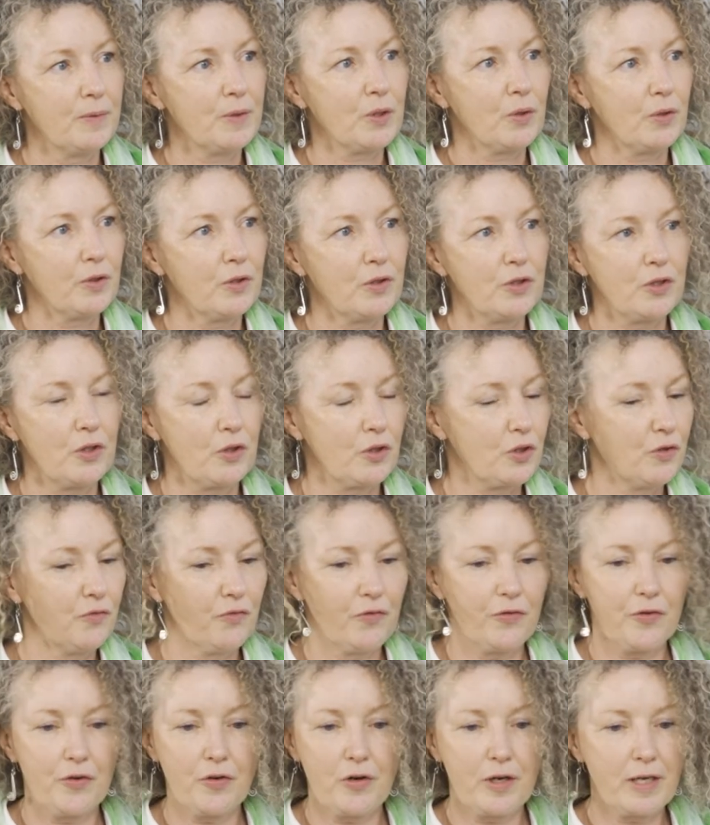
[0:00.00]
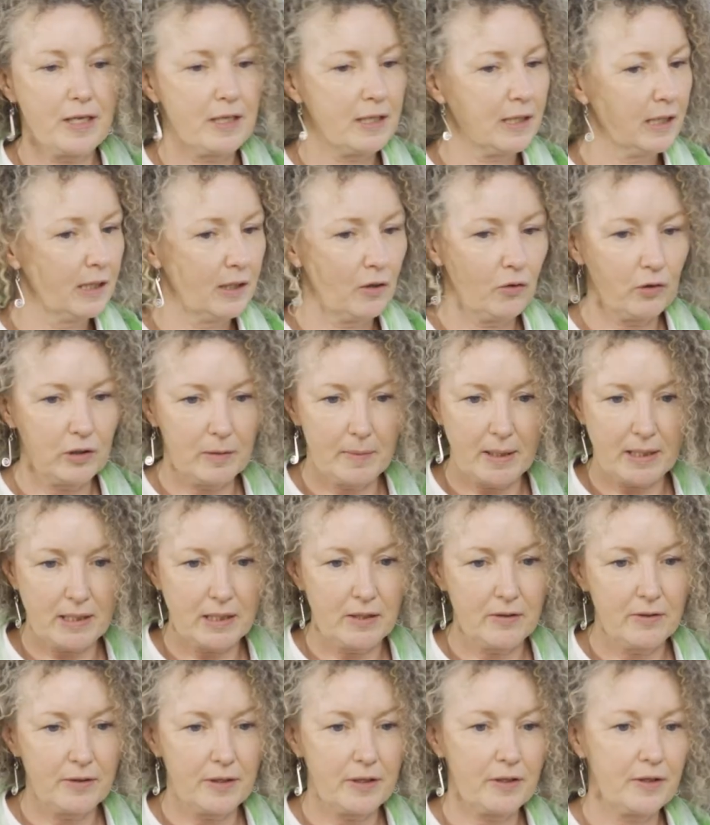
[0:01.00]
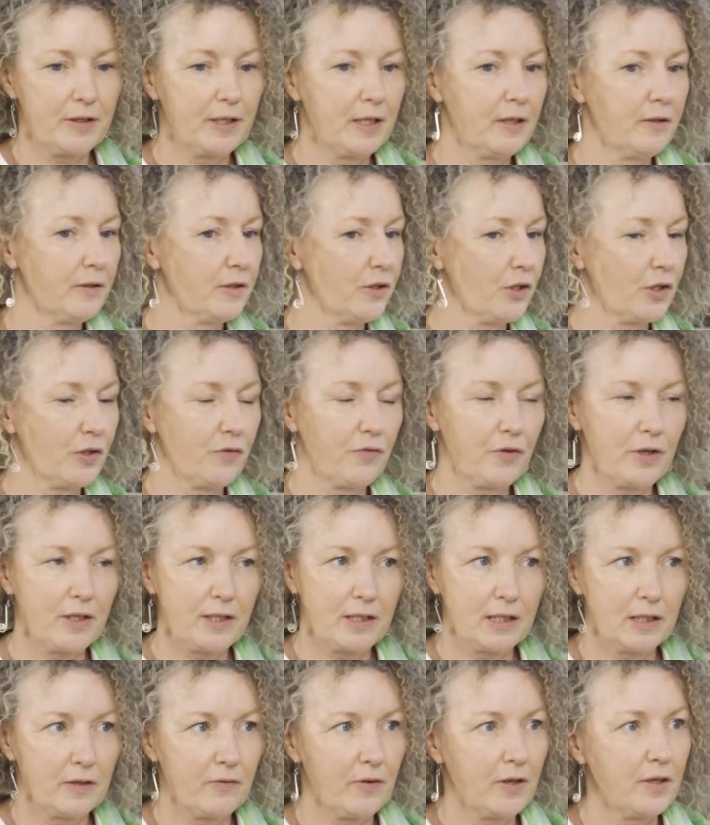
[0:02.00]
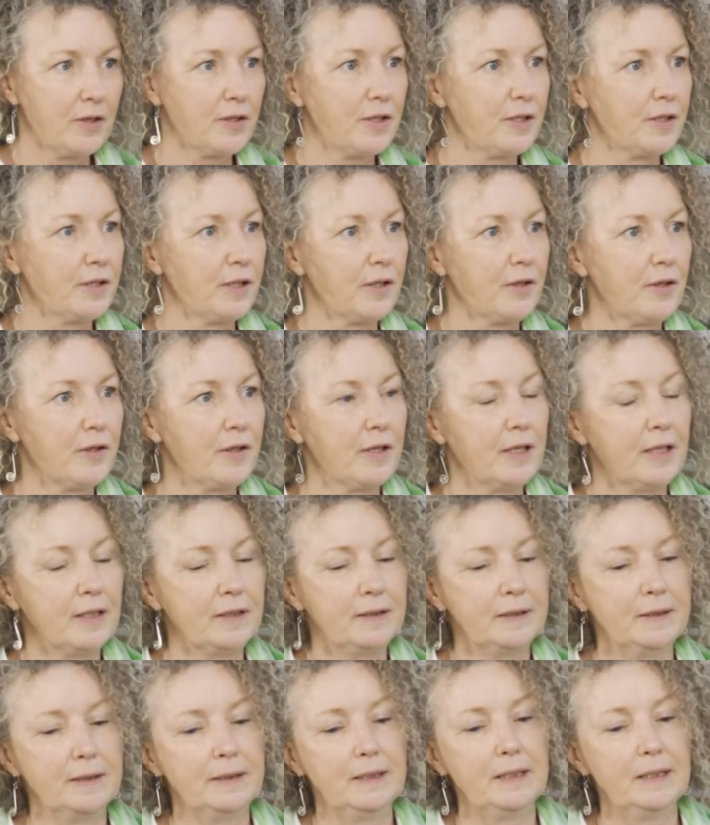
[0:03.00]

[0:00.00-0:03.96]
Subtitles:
So there's such a variety in all the bacteria that are there, and such a variety in the viruses that are there.